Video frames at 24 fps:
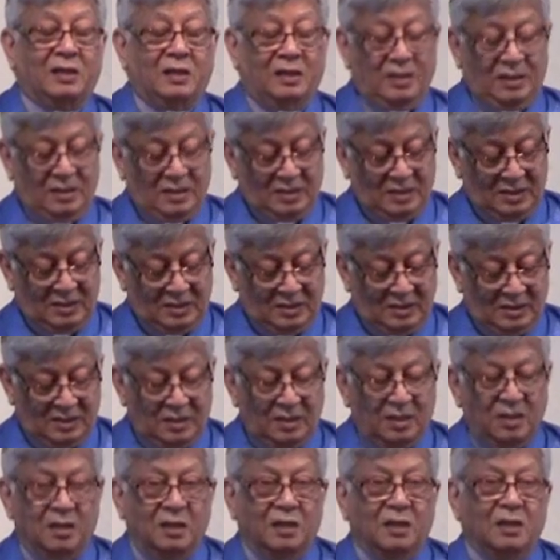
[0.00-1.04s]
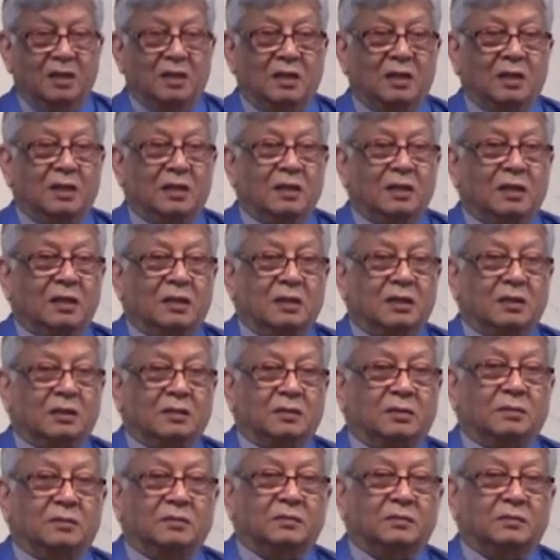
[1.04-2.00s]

(no one is talking)